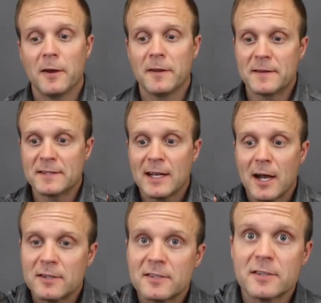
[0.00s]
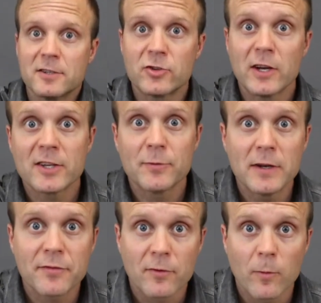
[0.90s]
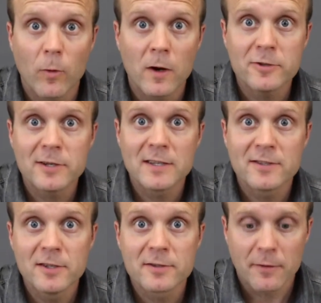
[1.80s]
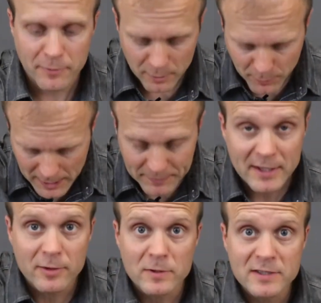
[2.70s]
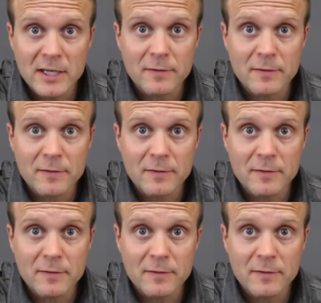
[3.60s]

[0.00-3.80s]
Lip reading: that the sound is going to transmit from one transducer through the pipe and hit the receiver.